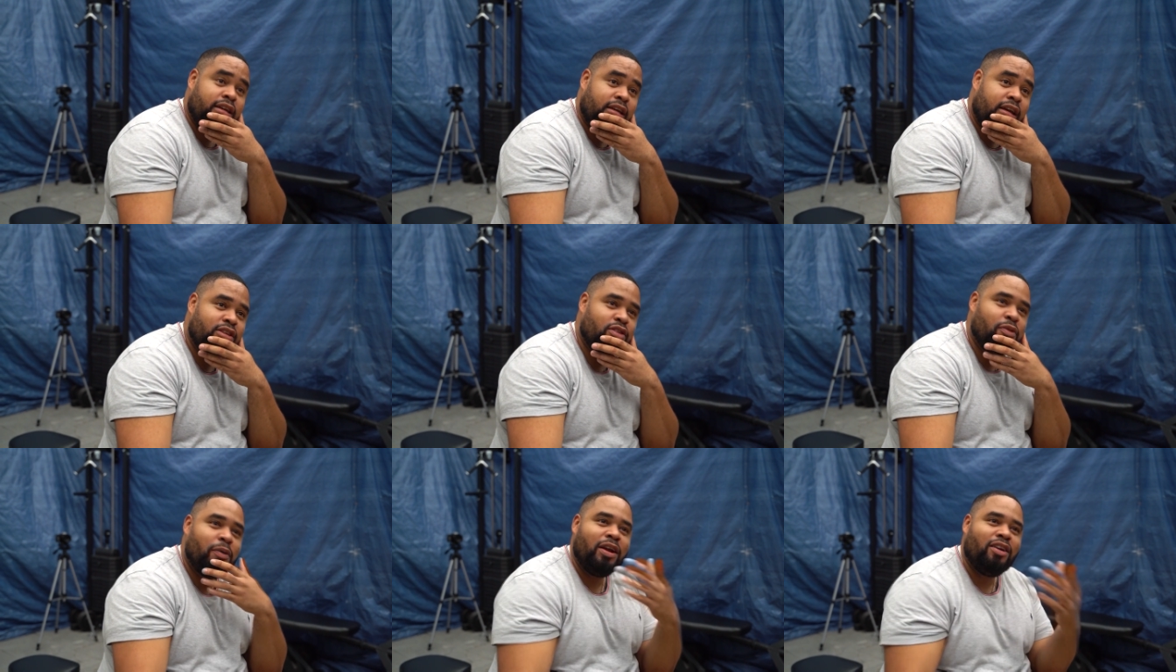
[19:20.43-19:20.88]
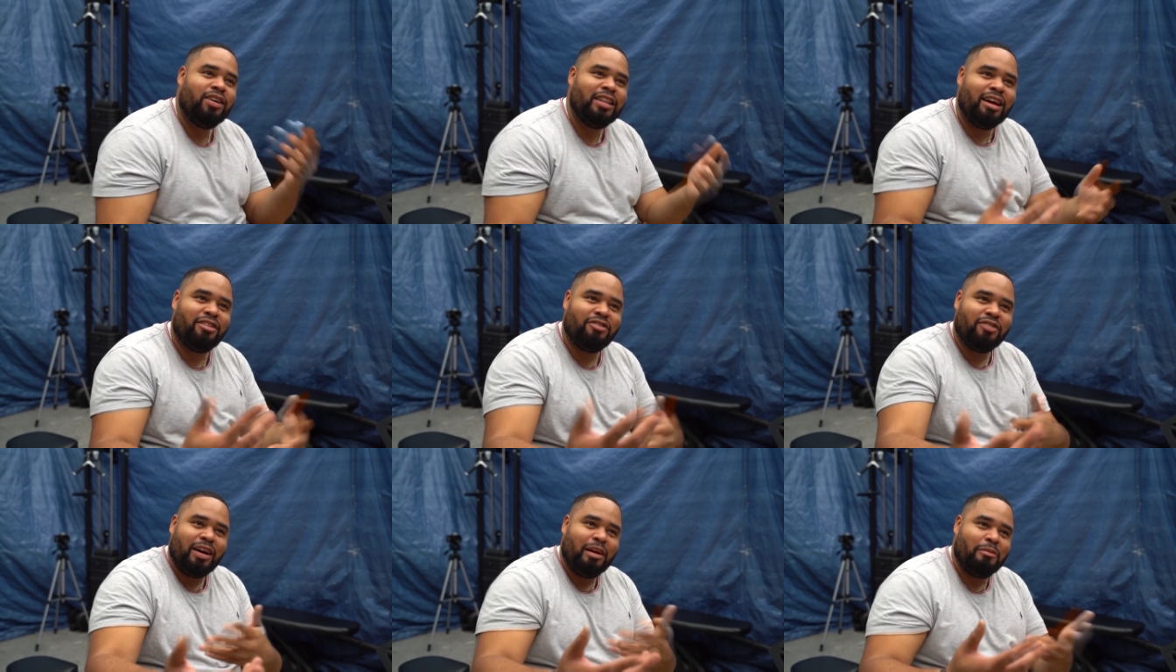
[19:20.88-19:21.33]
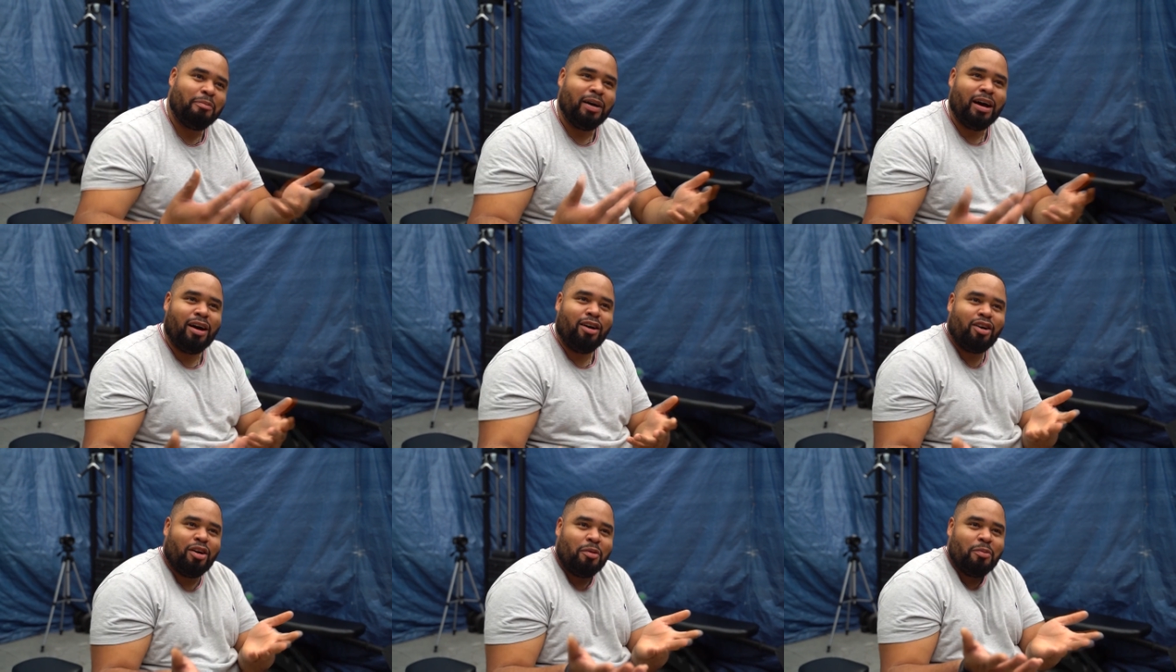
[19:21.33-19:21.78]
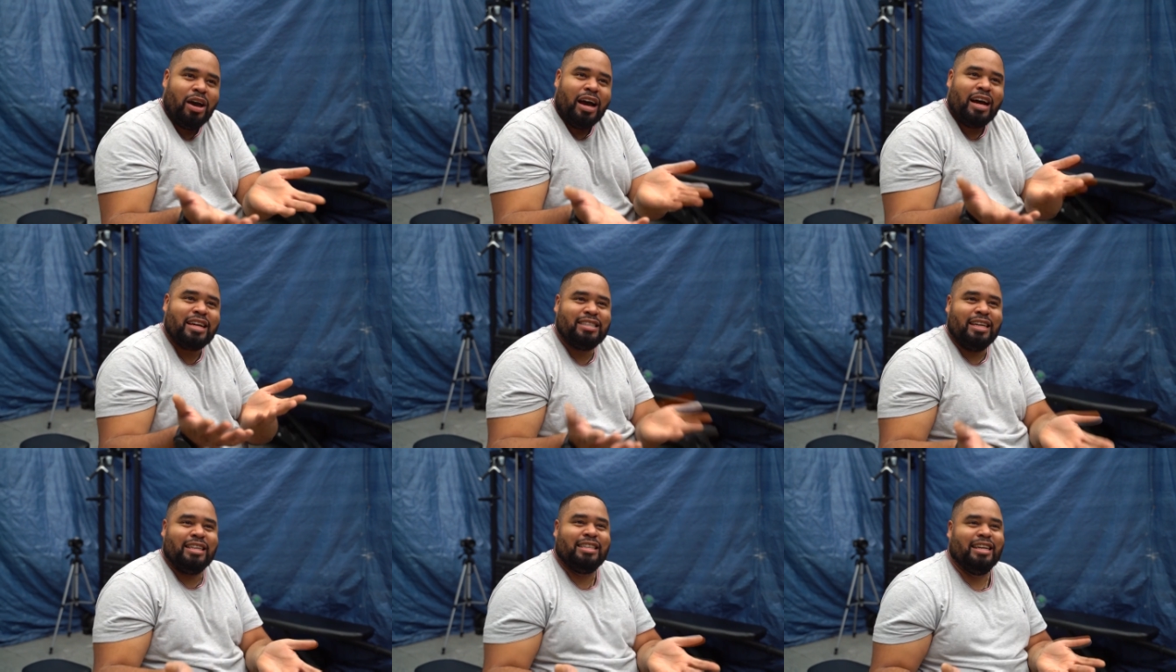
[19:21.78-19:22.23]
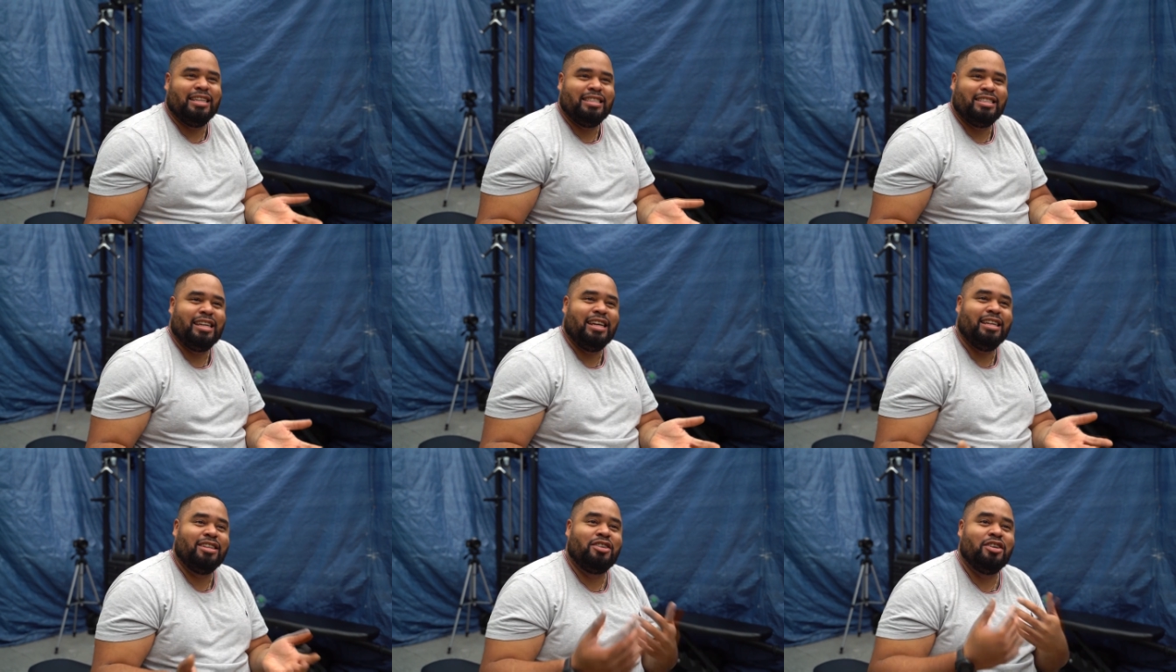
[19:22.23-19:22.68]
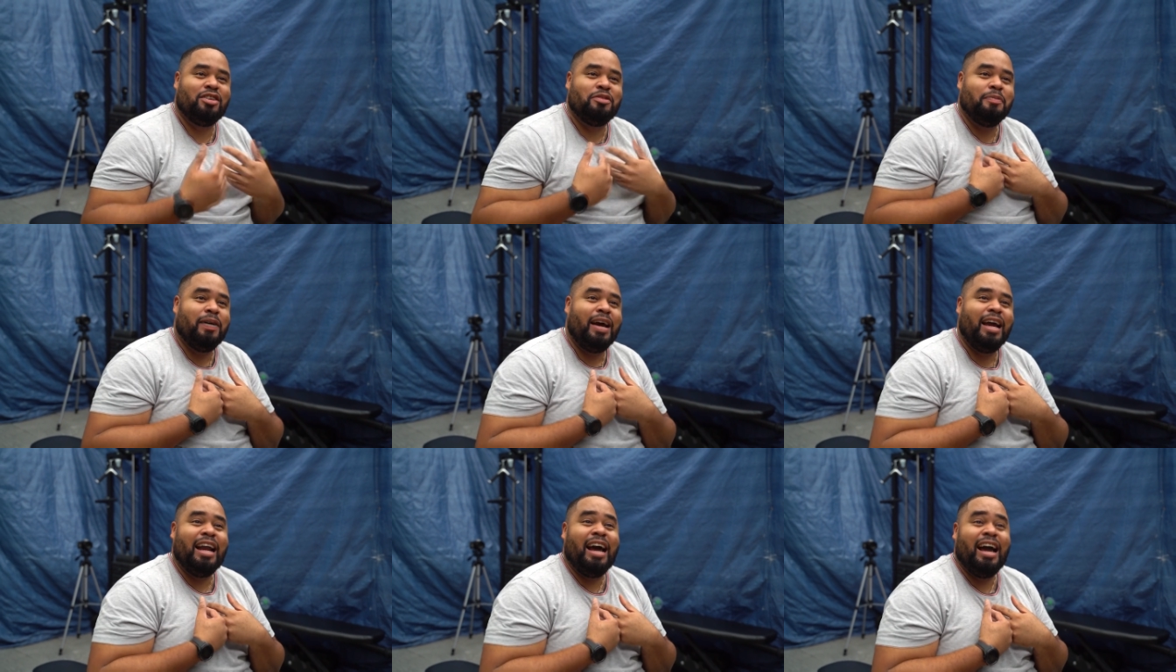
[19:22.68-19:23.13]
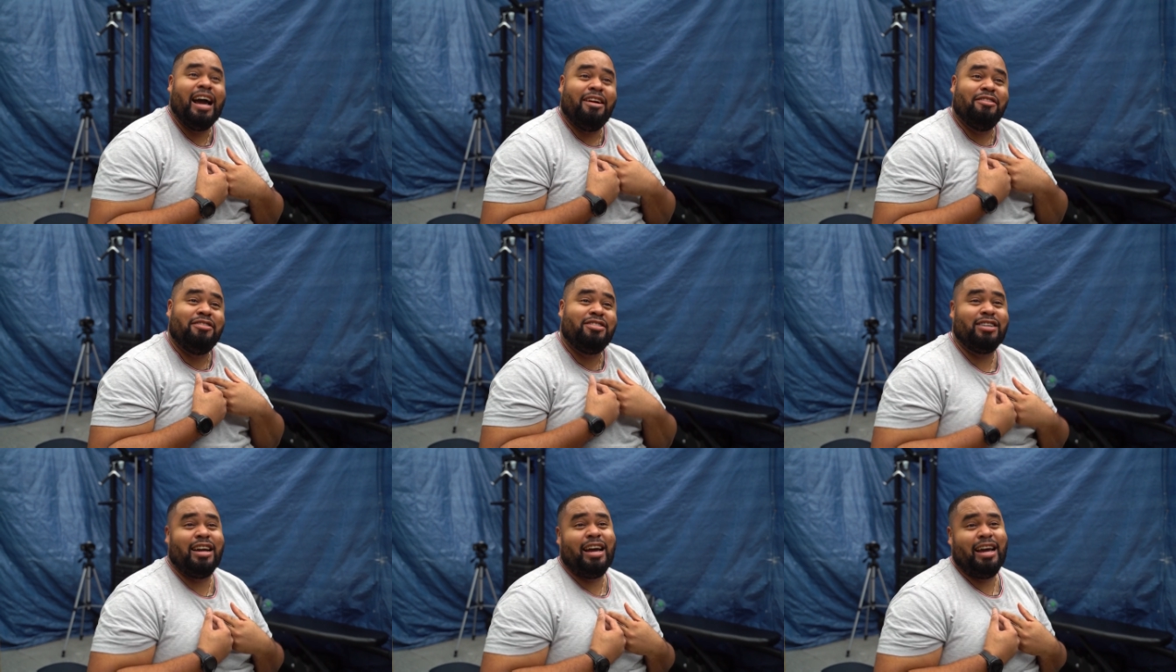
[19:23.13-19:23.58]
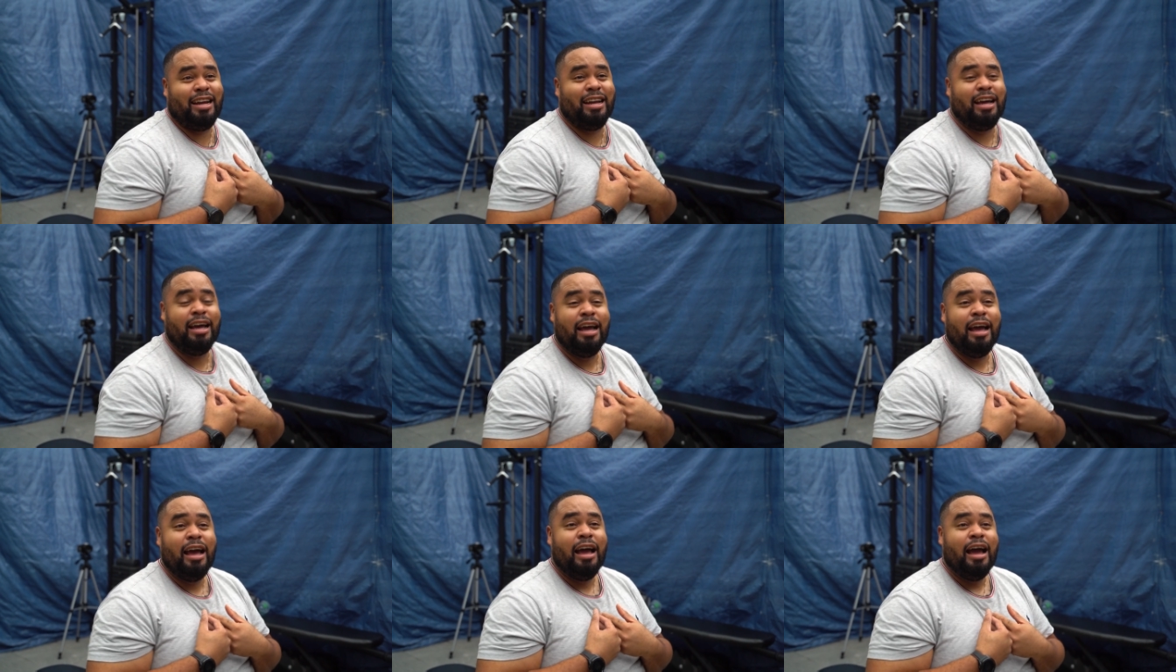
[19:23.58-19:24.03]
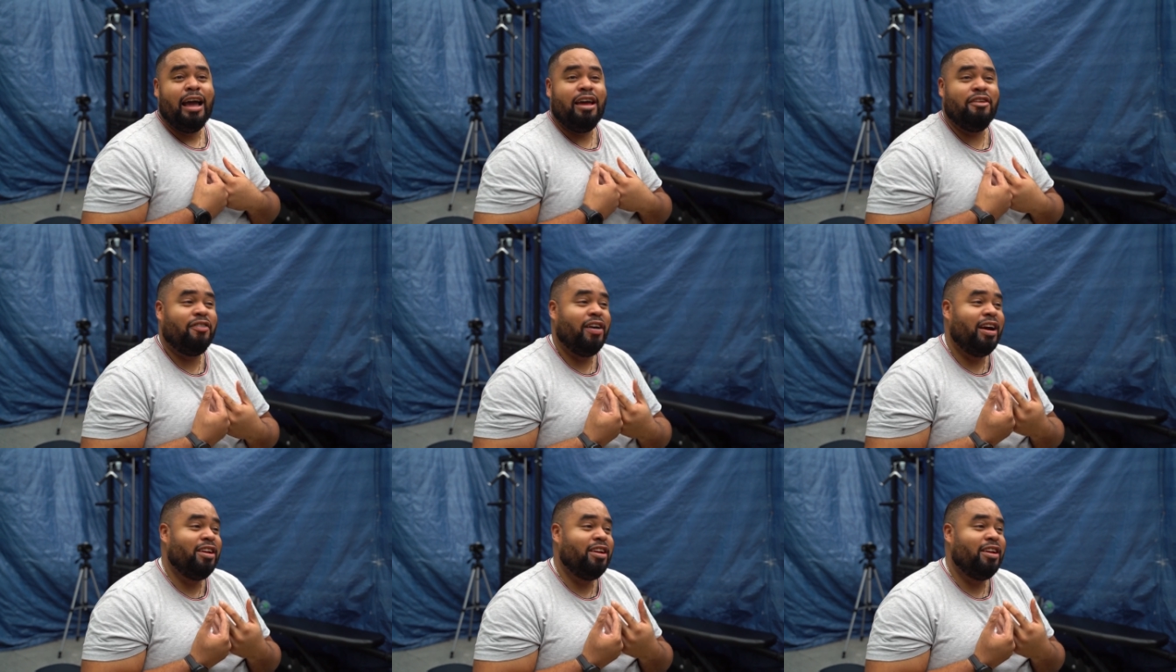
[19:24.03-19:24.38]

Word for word: Yeah. So we're not that far apart. How come your accent has changed? Because mine, I have tried. If